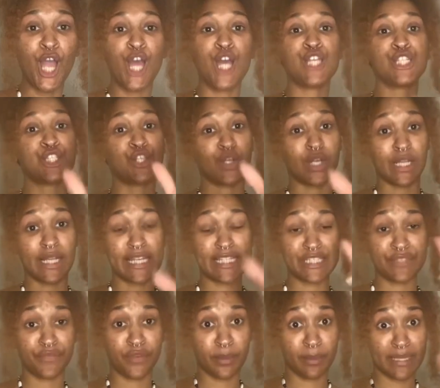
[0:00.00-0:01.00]
So the
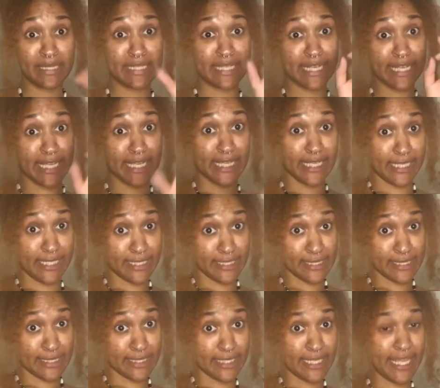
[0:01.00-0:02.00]
lesson for me today
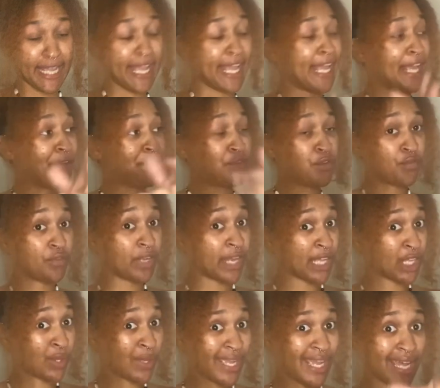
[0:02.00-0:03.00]
is, if you feel
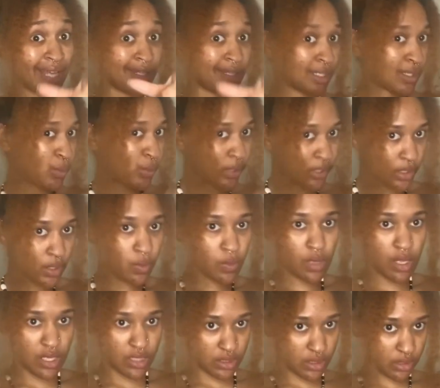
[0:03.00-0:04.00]
like you ain't got nothing to wear in your
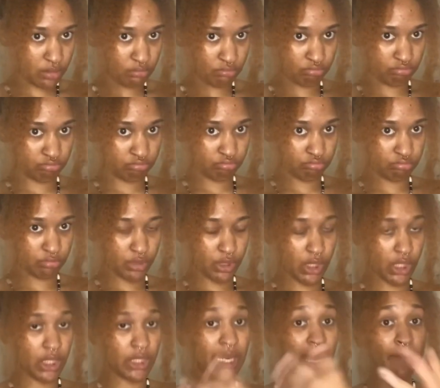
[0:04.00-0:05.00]
closet,
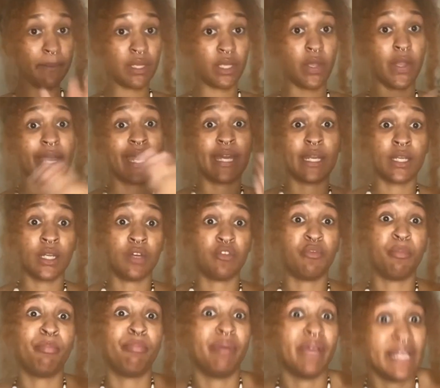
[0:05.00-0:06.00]
and that means you ain't got enough
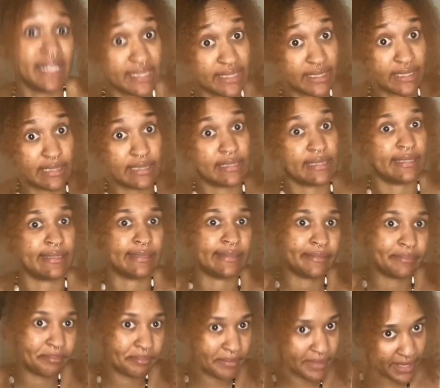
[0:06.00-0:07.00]
basics
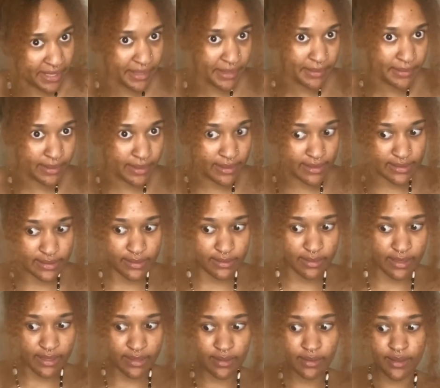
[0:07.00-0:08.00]
in your closet,
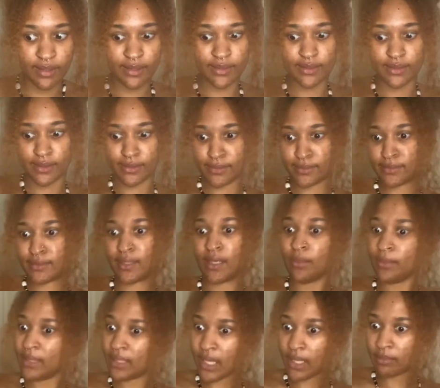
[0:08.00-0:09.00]
okay? So
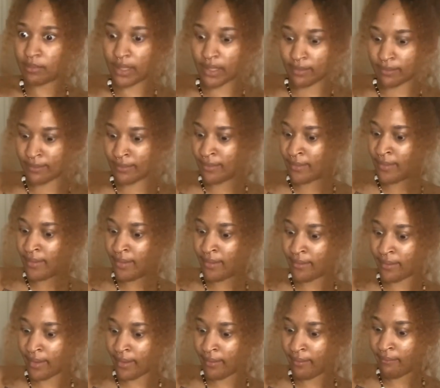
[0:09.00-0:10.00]
don't be like me,
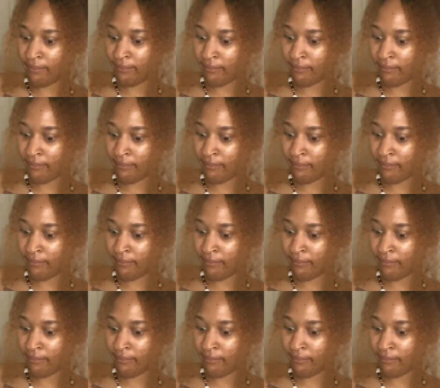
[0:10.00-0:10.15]
okay?